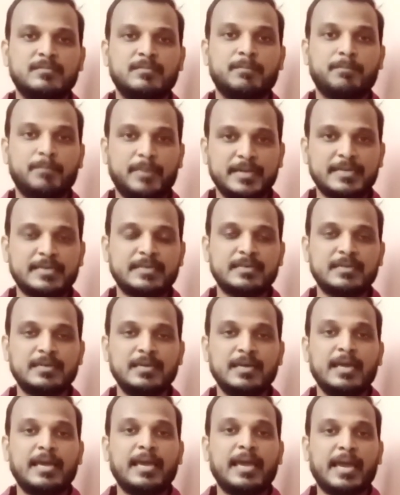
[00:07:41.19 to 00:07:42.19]
But
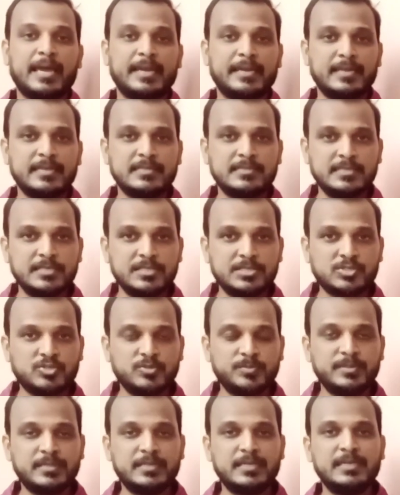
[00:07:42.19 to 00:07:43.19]
energy is to
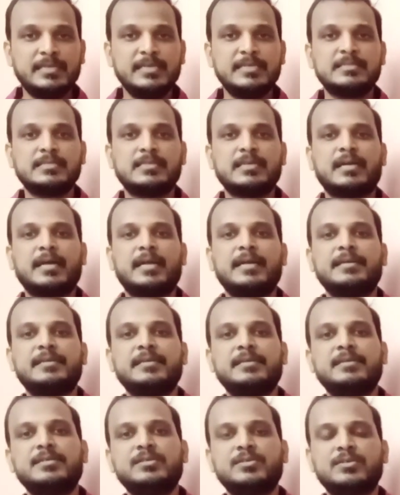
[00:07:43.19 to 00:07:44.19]
be released
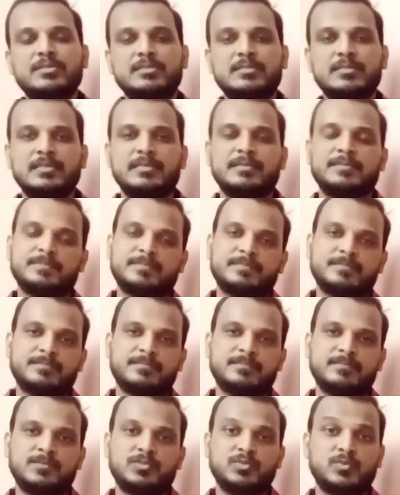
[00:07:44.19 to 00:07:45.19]
continuously
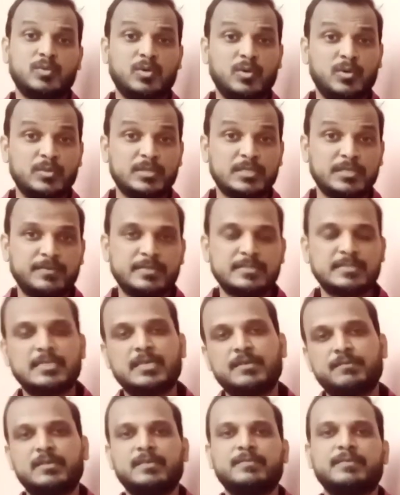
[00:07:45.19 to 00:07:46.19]
throughout our
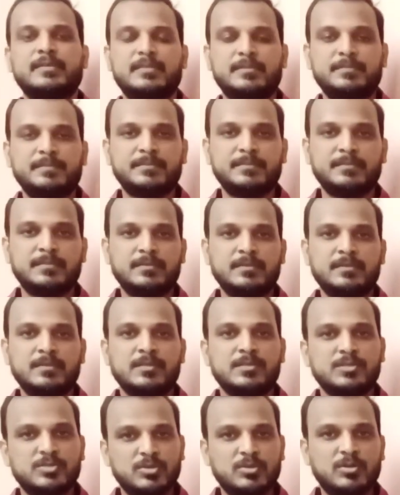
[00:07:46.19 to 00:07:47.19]
survival.
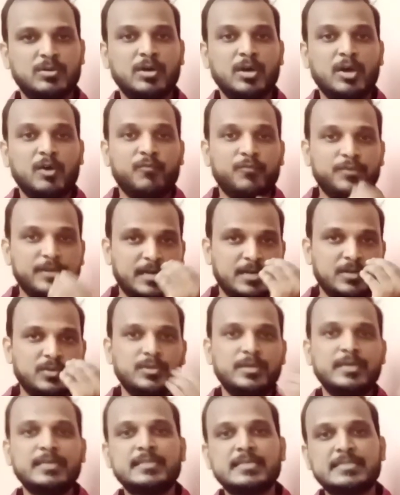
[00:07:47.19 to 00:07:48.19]
So we are
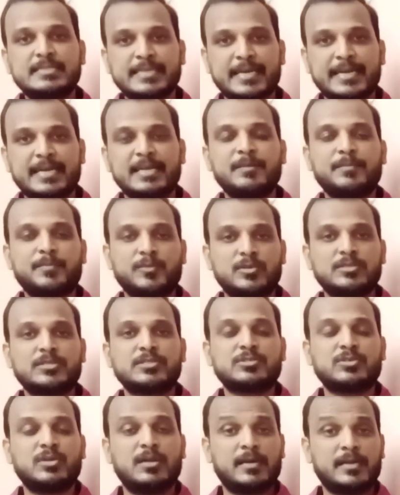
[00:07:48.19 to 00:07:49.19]
doing the second process
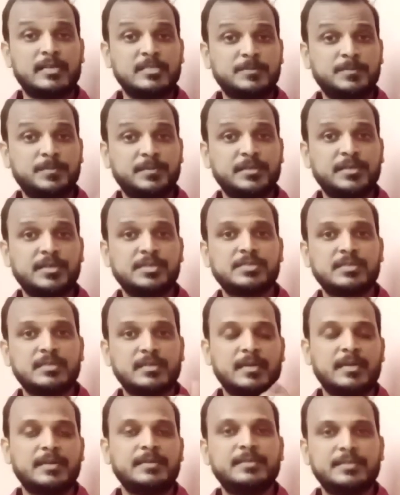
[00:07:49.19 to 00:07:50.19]
called respiration
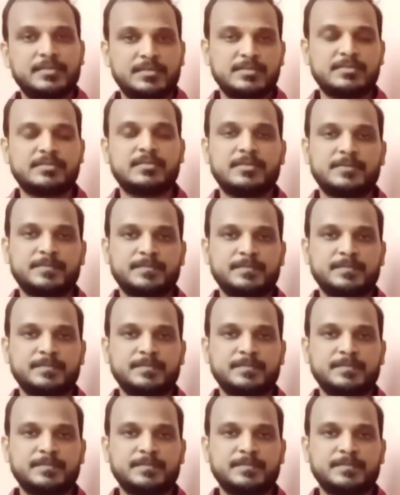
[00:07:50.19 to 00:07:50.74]
continuously.